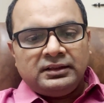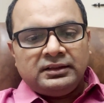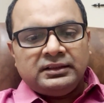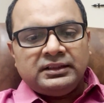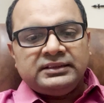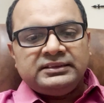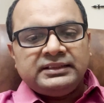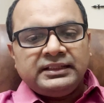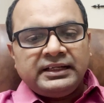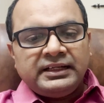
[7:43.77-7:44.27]

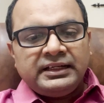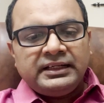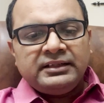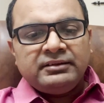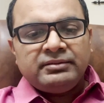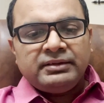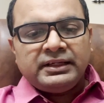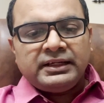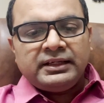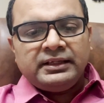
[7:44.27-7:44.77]
The
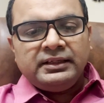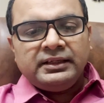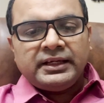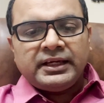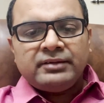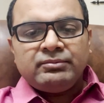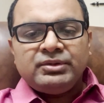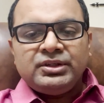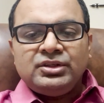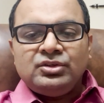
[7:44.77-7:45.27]
generative AI
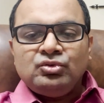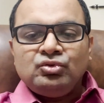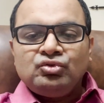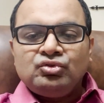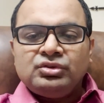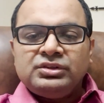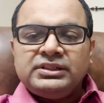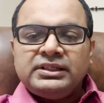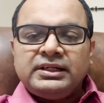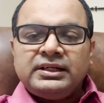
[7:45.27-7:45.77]
can be used
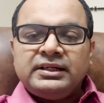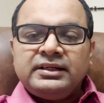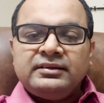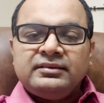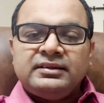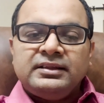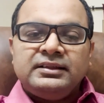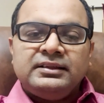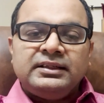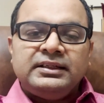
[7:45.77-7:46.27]
to generate
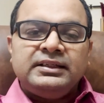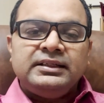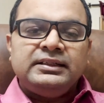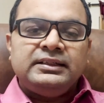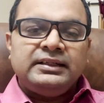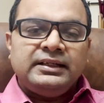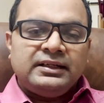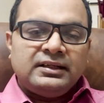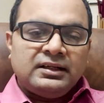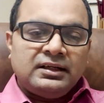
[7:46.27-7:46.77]
synthetic
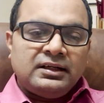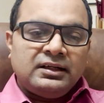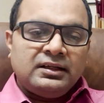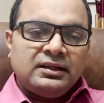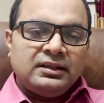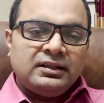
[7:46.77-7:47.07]
data